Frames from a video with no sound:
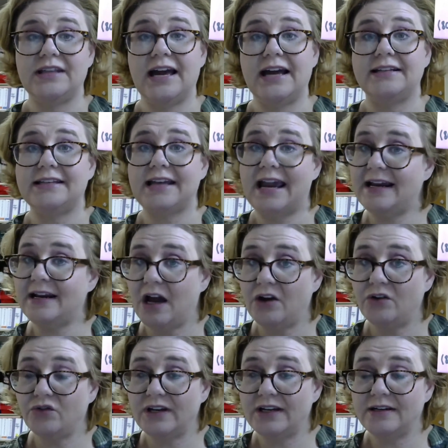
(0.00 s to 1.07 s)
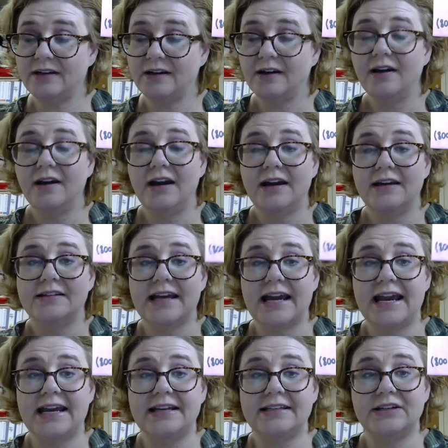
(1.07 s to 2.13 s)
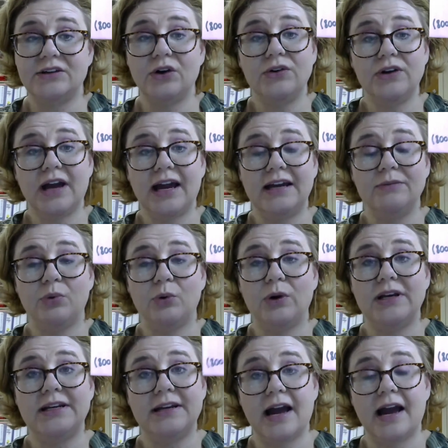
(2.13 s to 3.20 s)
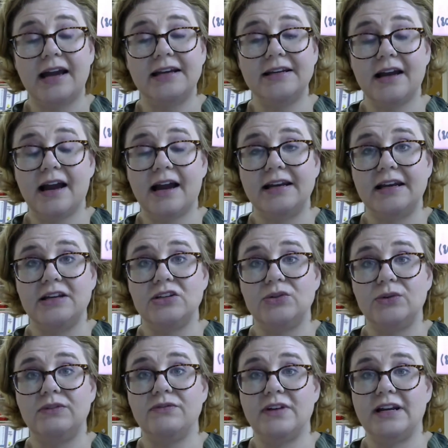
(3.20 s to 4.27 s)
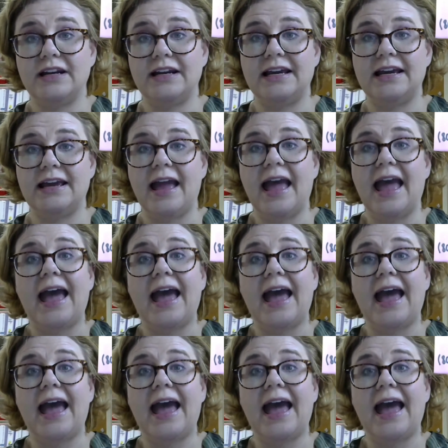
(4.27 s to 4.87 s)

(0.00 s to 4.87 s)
That's 800 to 809.99 into infinity.